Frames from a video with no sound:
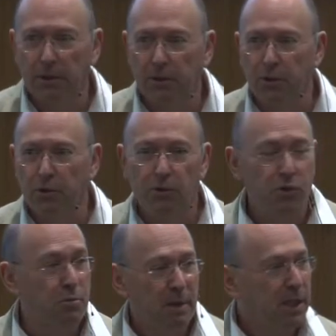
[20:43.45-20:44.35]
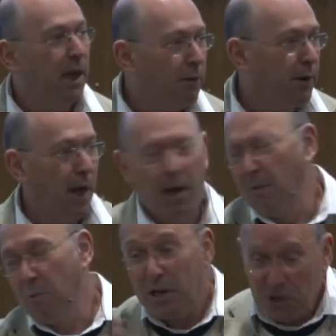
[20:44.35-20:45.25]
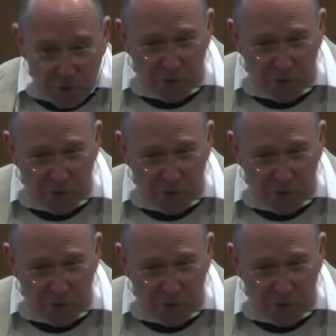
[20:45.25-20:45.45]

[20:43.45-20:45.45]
to too much curry. We knew